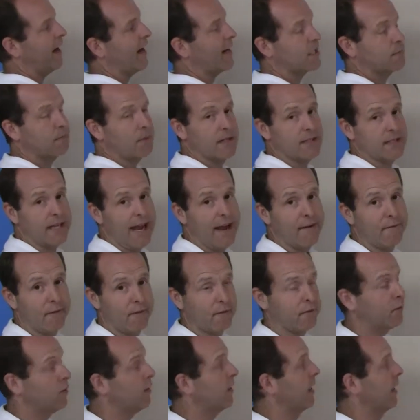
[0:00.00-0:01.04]
x plus f
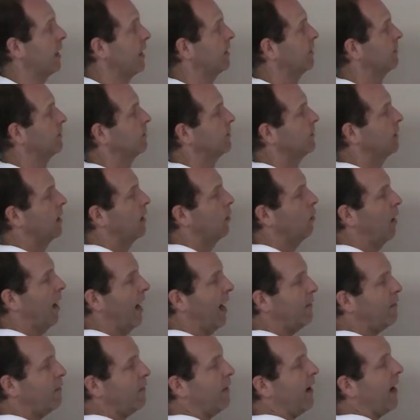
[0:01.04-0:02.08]
of 3. Well,
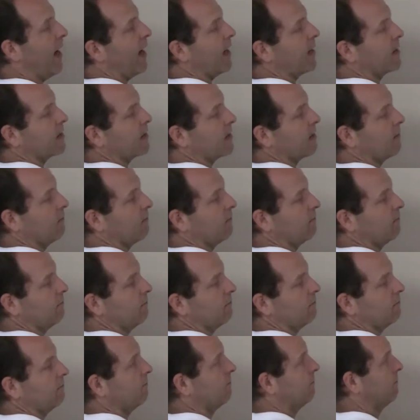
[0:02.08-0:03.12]
f of x
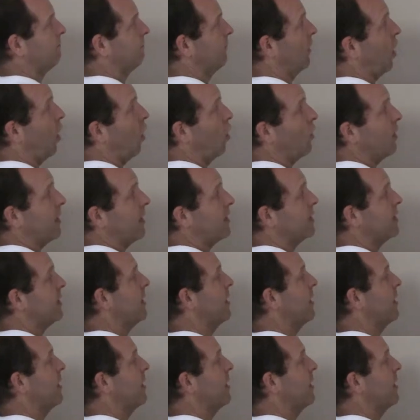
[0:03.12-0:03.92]
already is